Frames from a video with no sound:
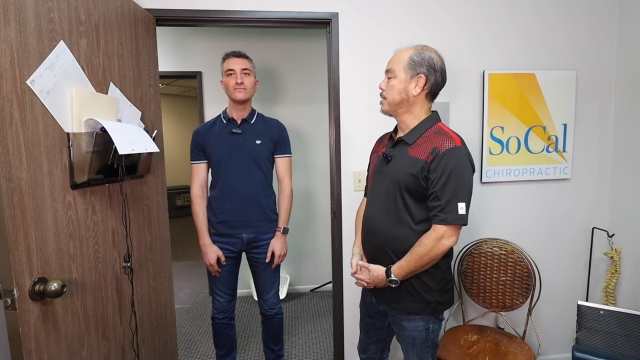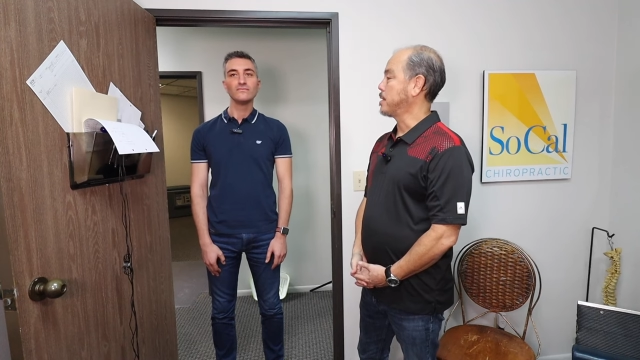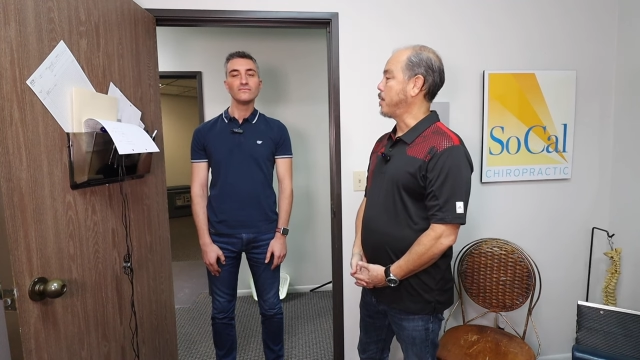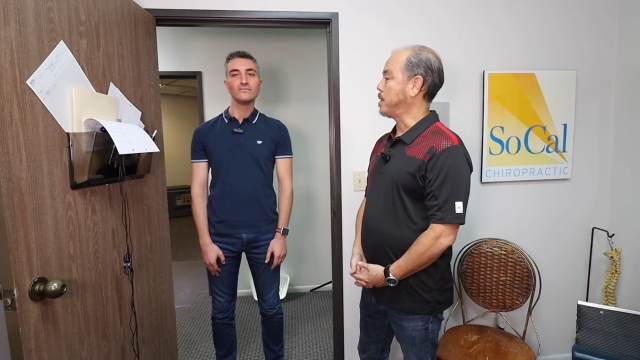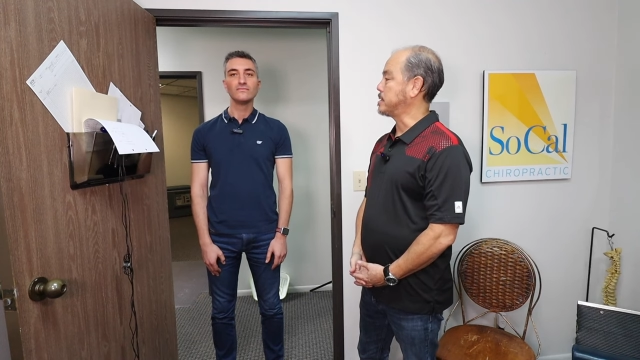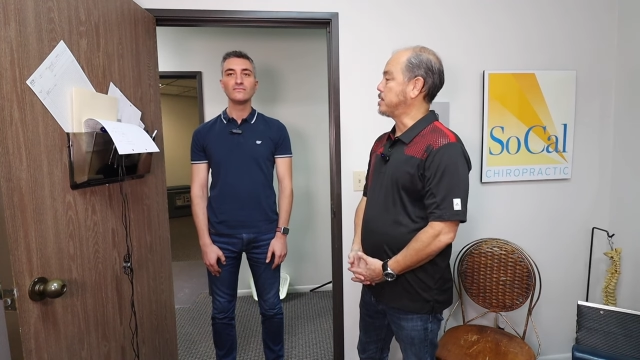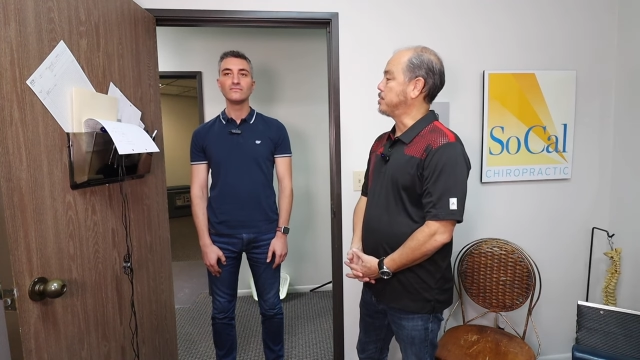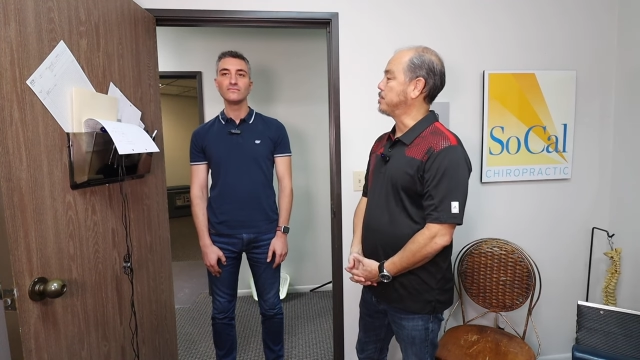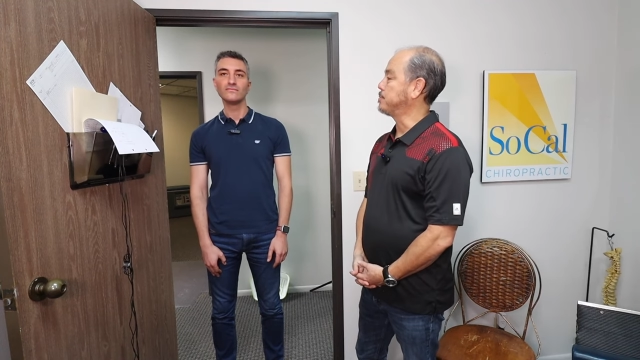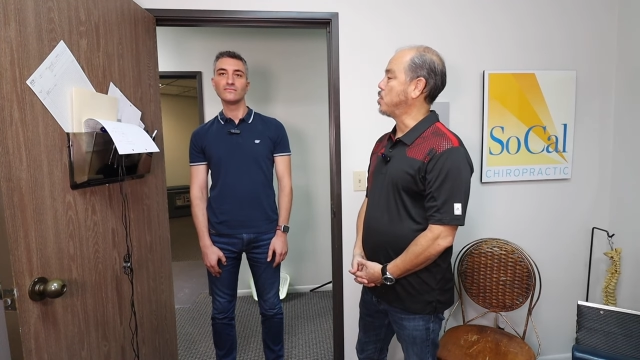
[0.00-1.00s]
Speaker 1: And what does that
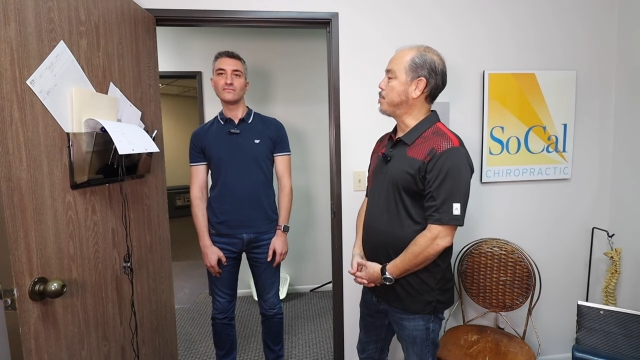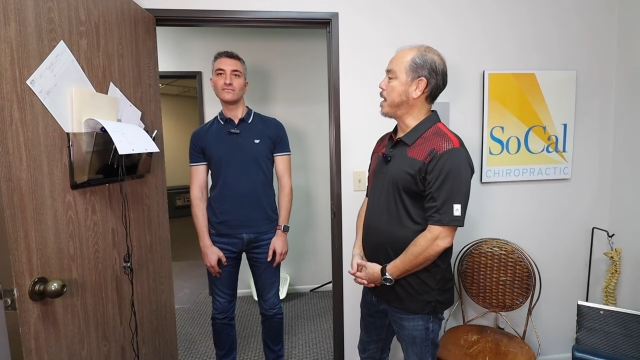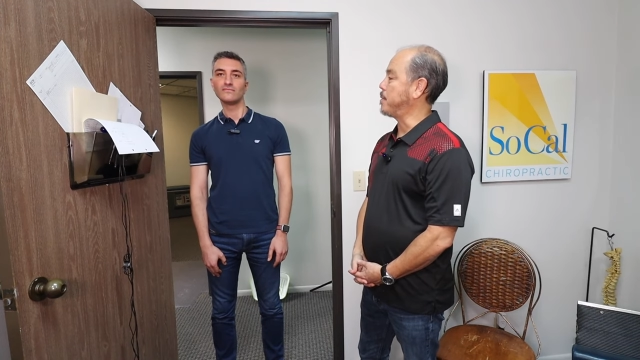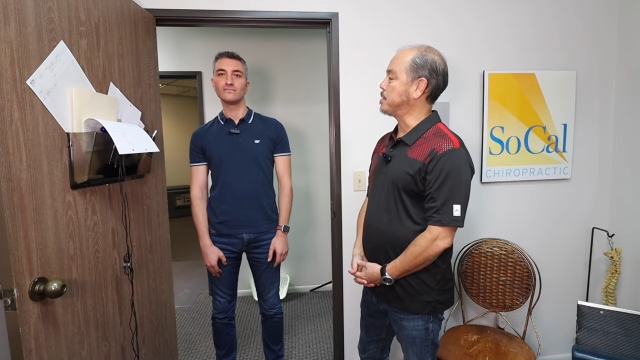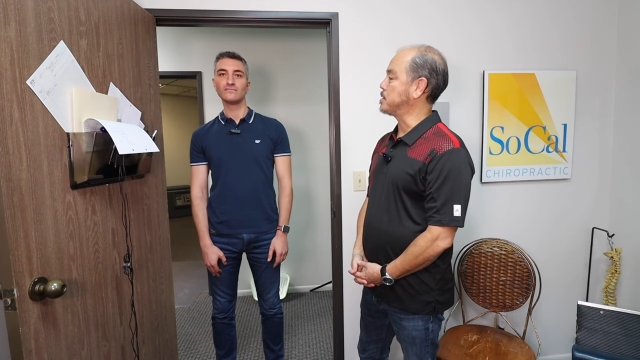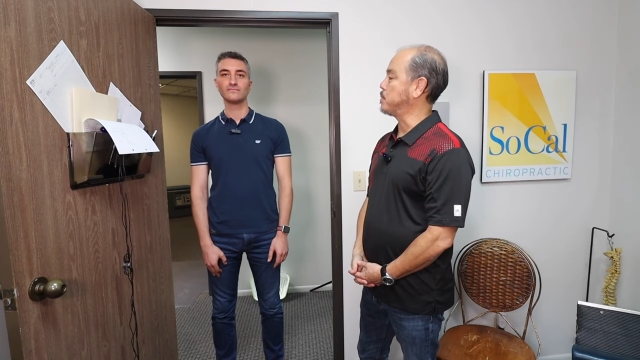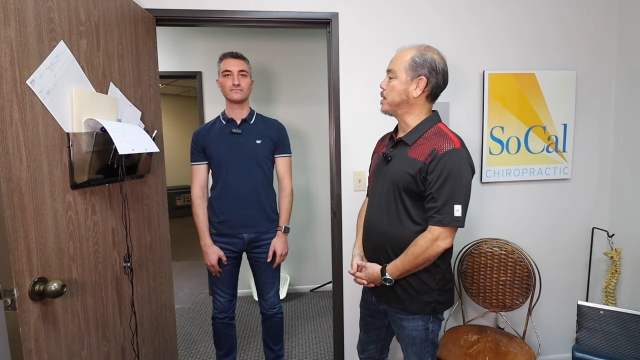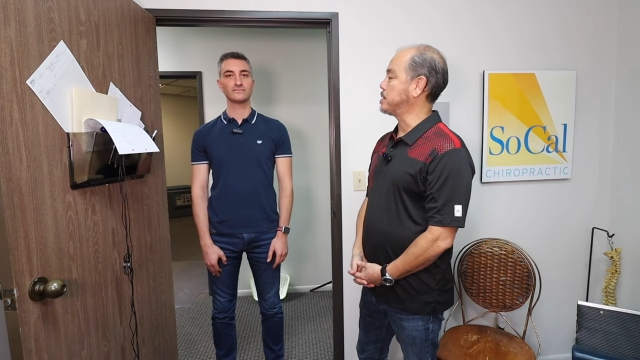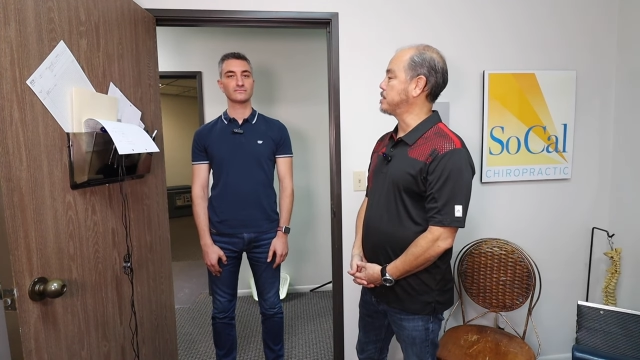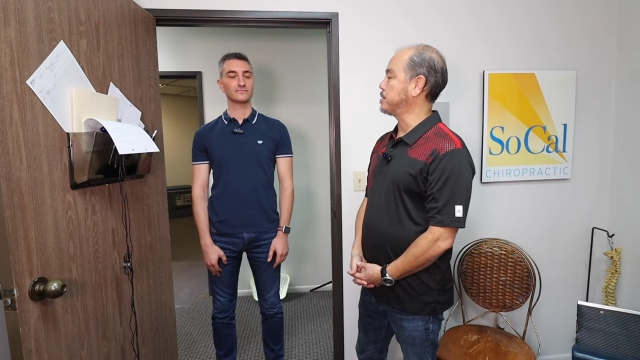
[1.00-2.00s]
do? No pain with this, but what
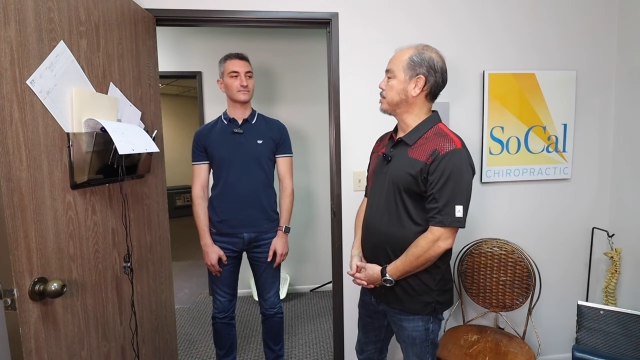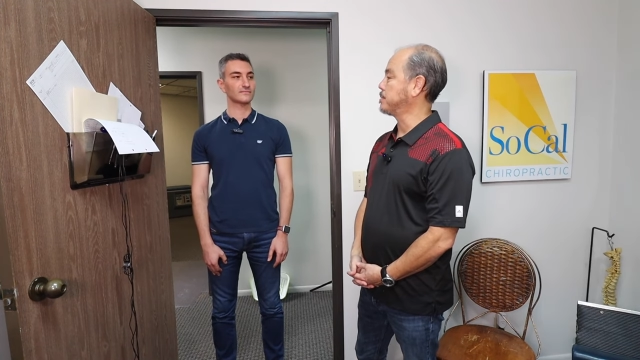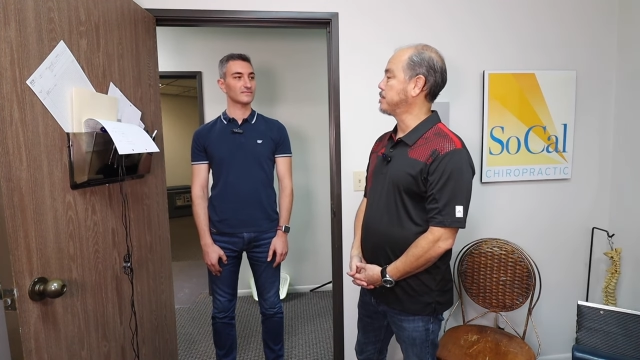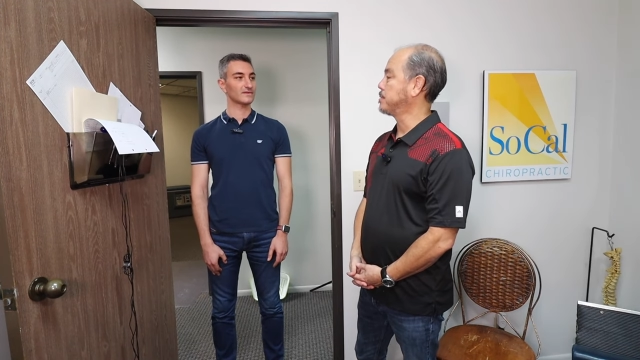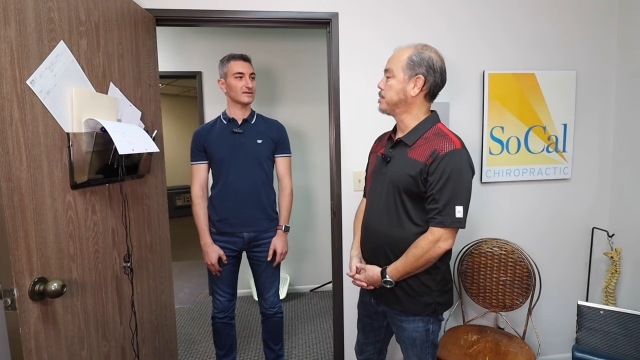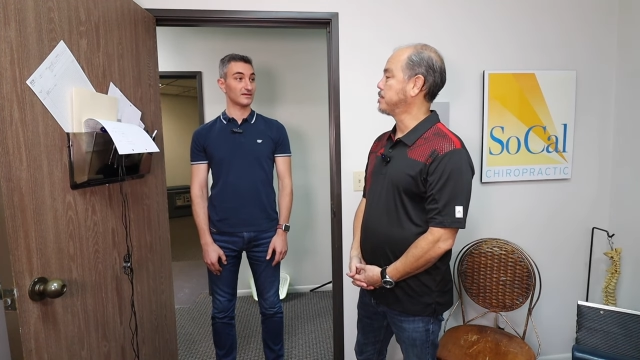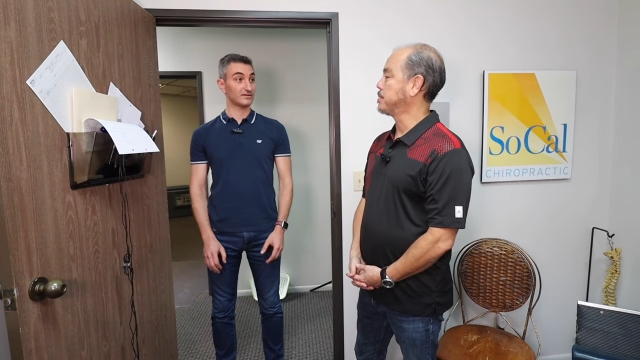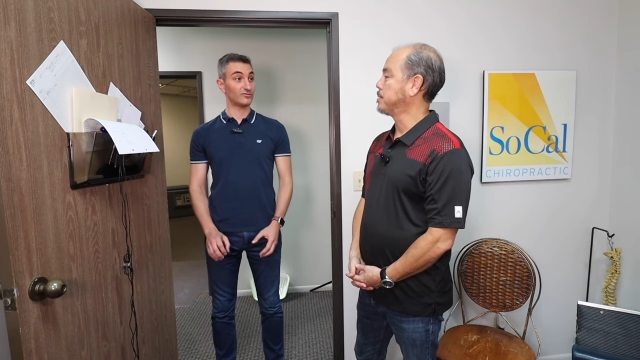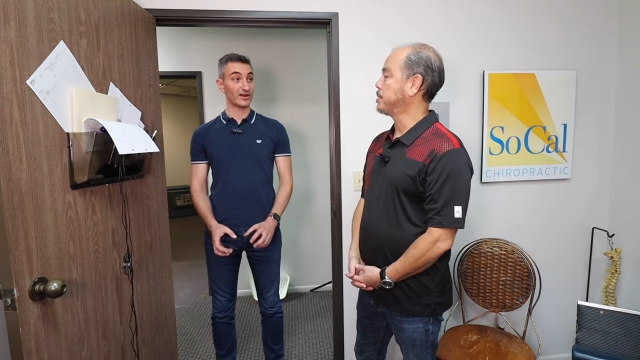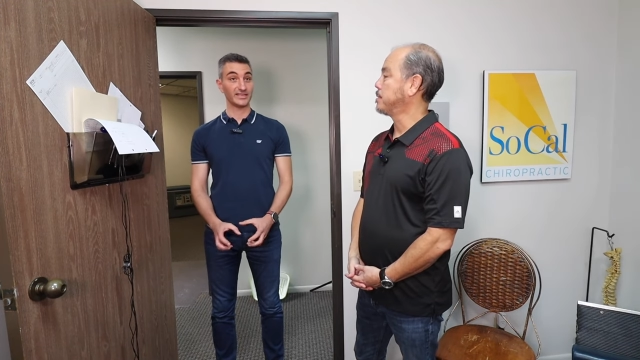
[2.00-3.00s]
does it do?
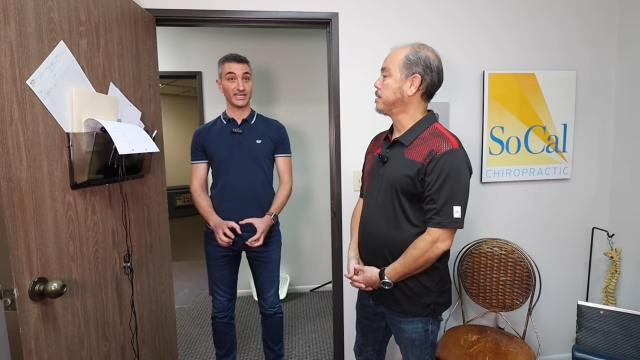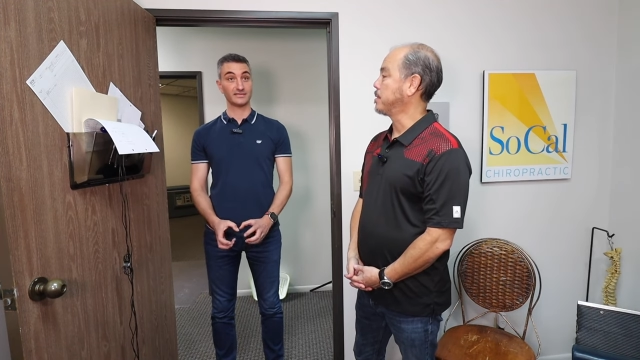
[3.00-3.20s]
Grinding.